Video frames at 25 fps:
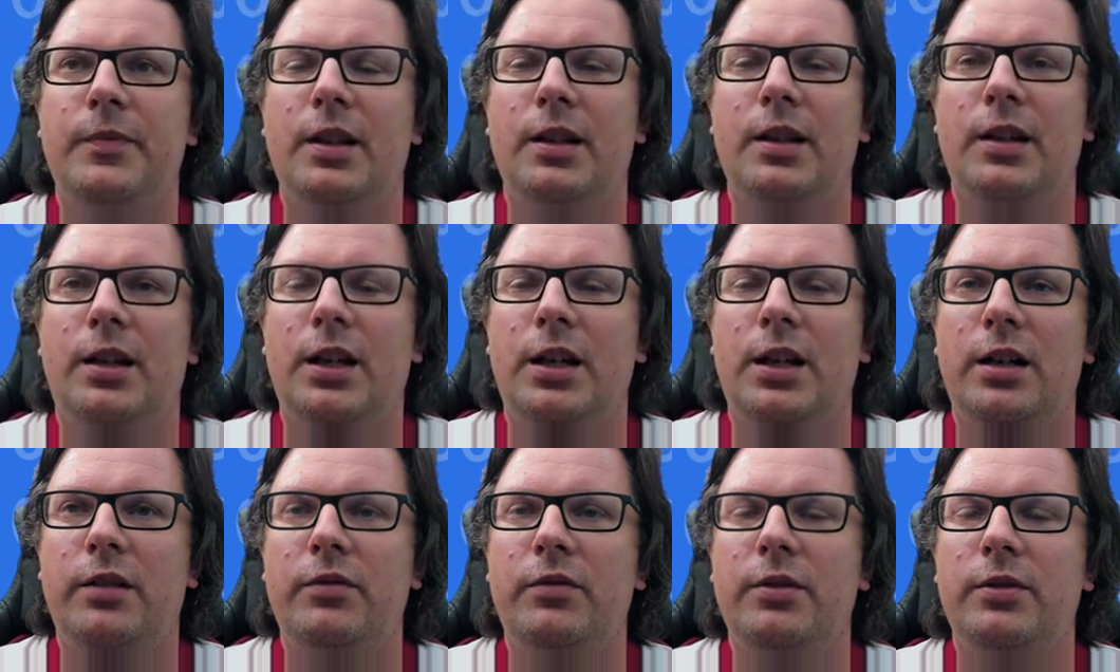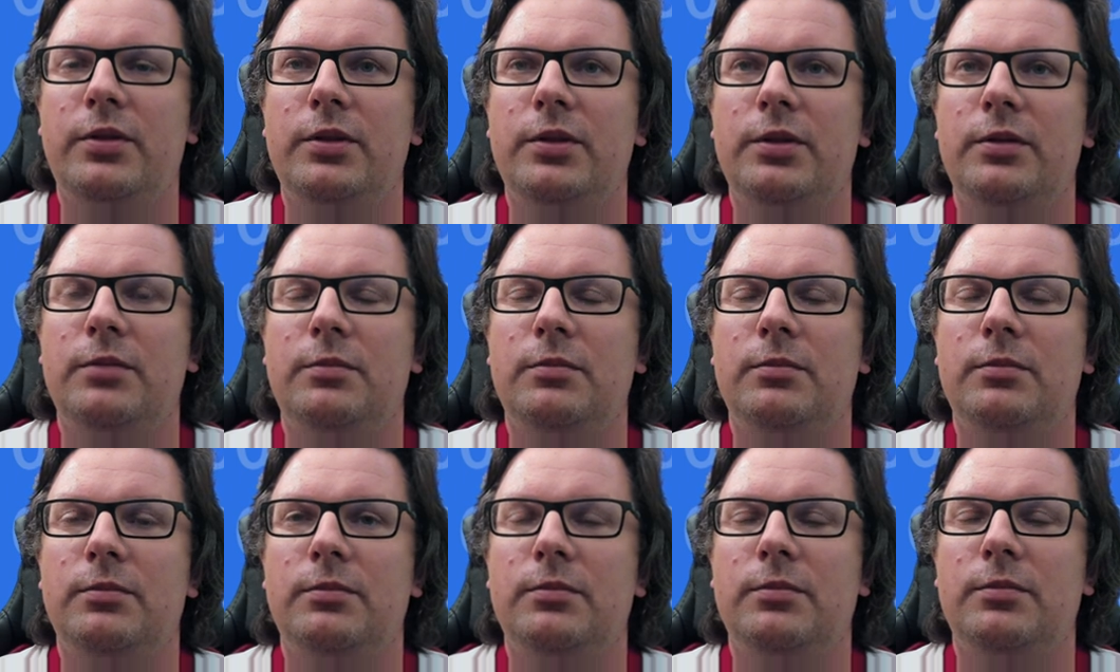I will
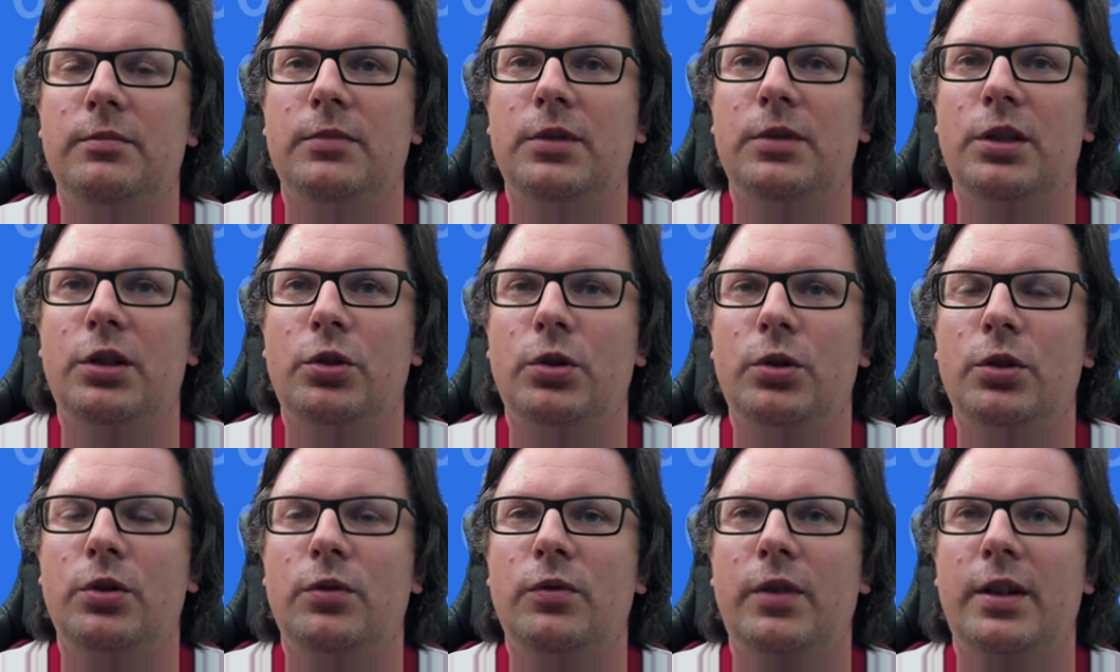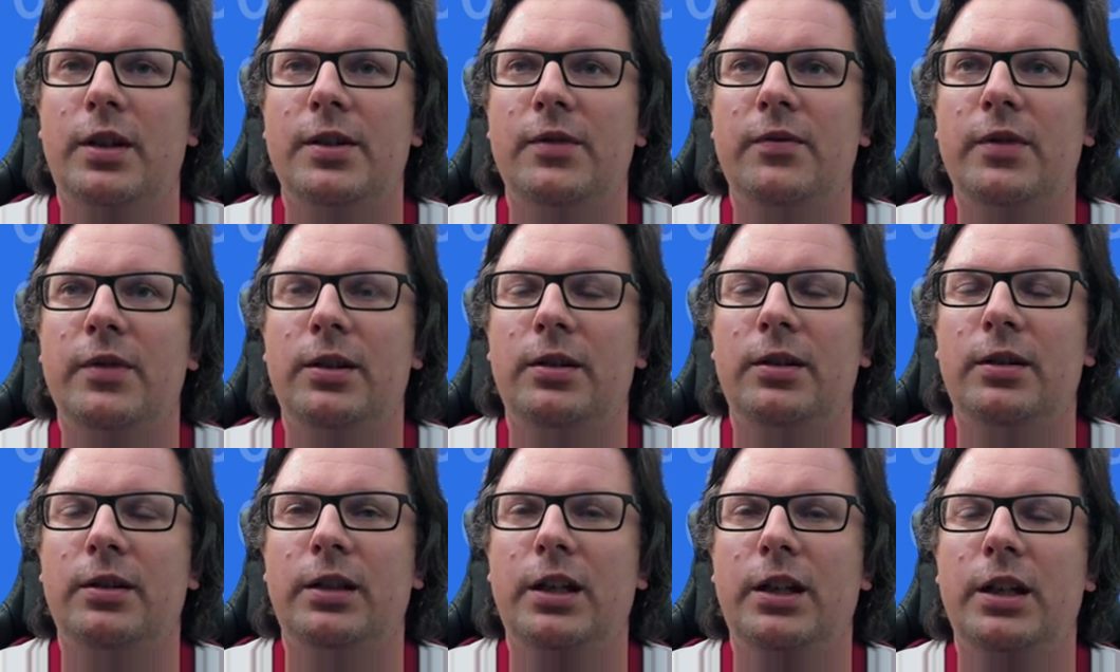show as well
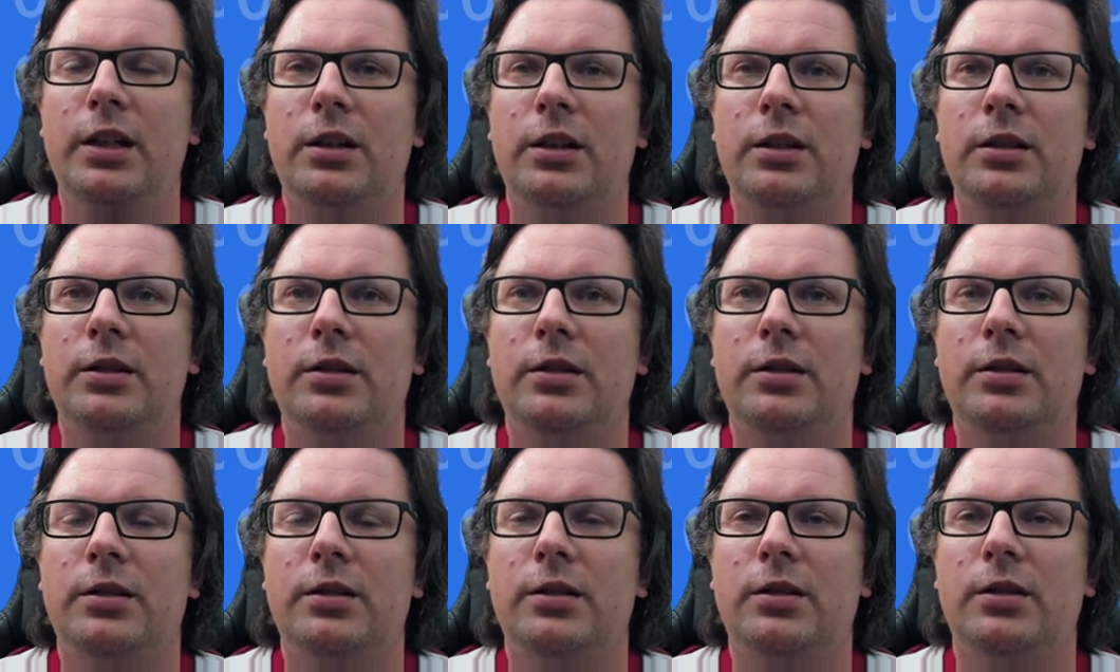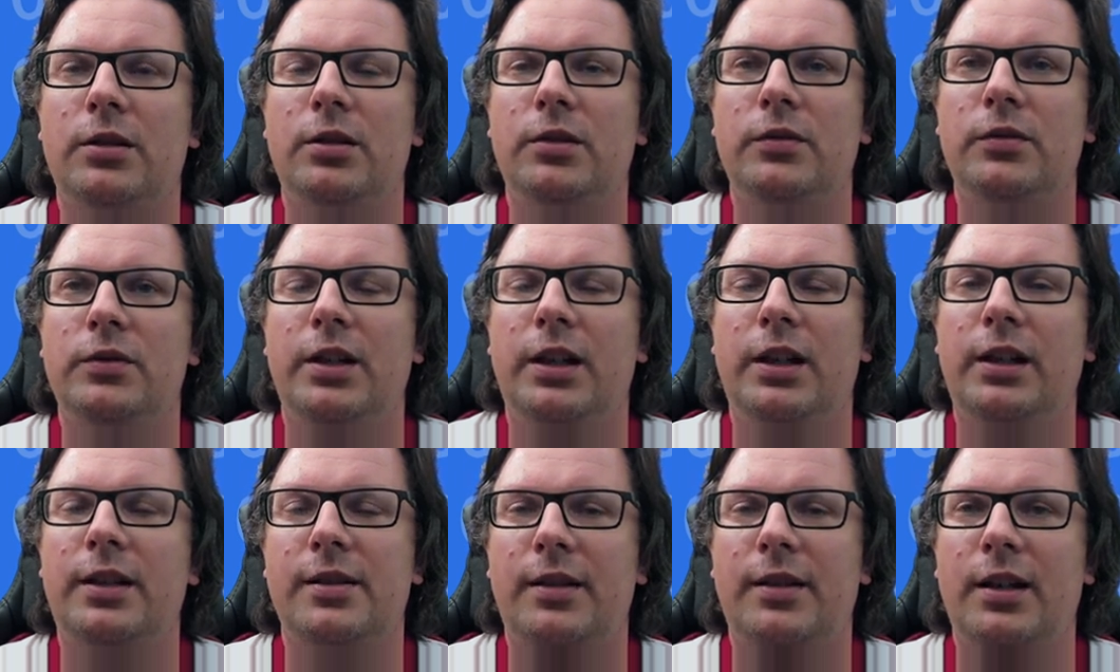a link of the
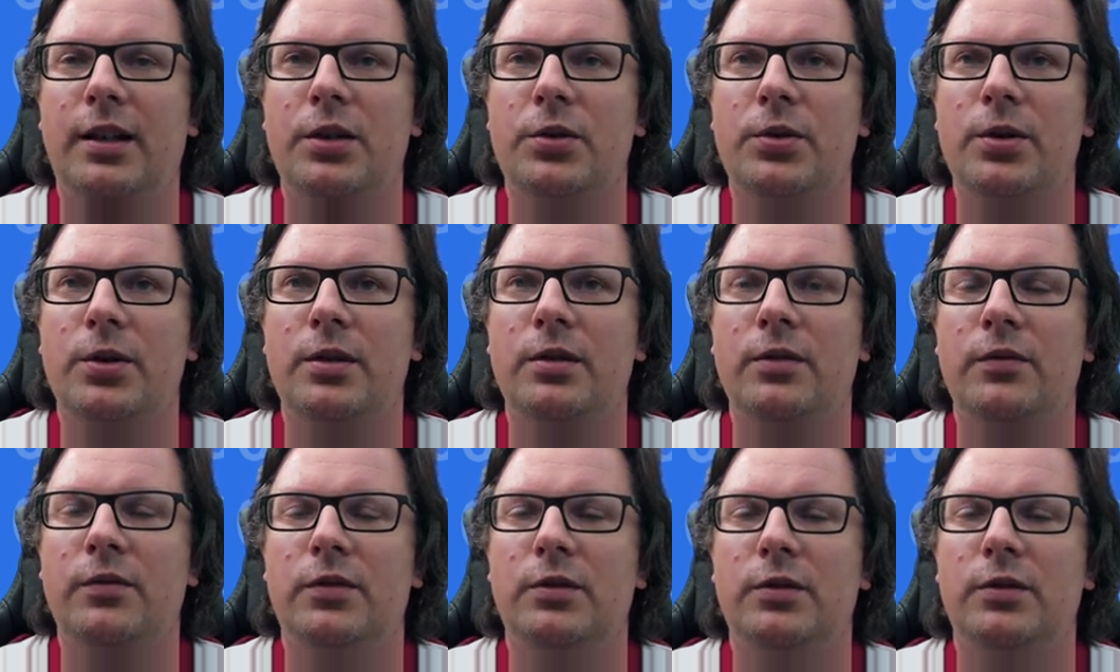extension from